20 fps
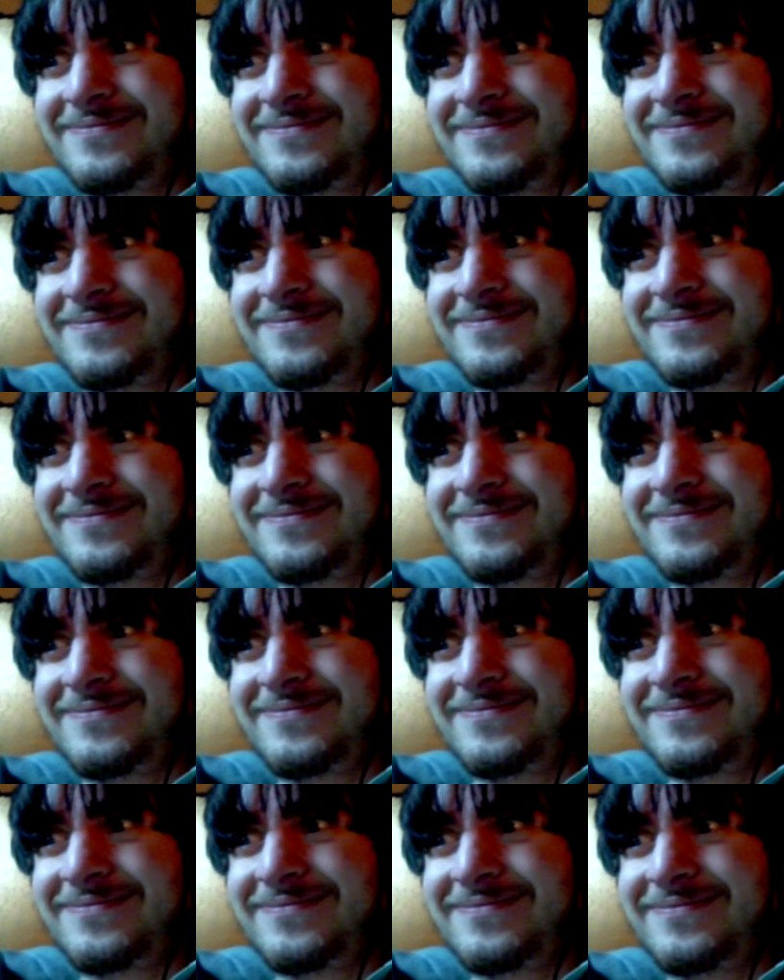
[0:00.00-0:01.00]

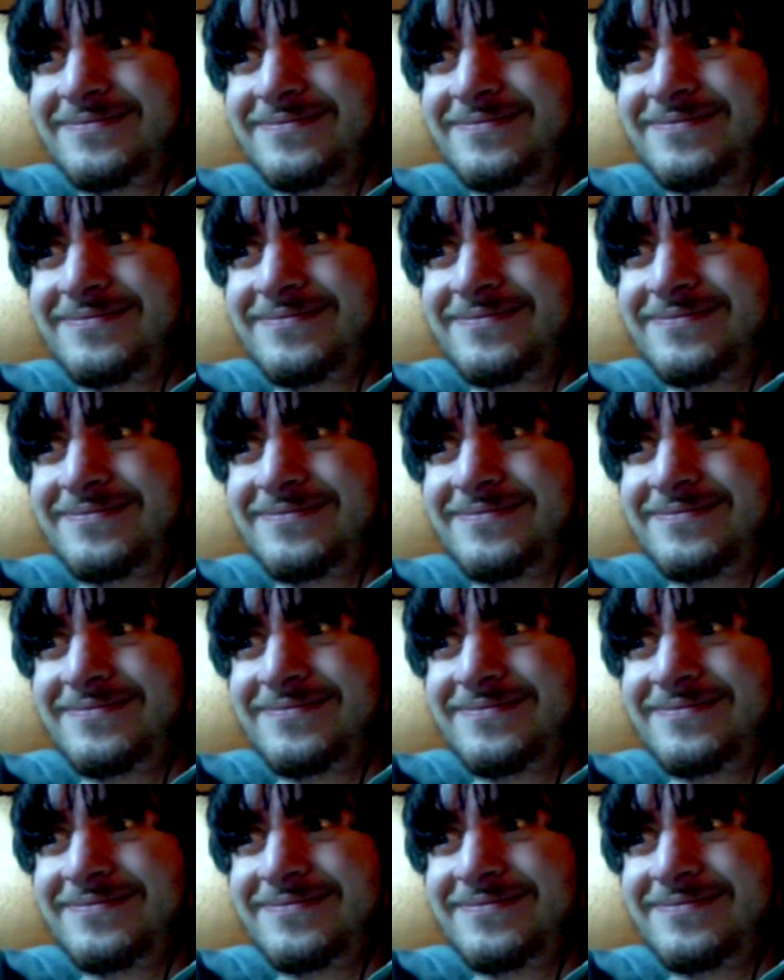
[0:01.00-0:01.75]
Nothing is said.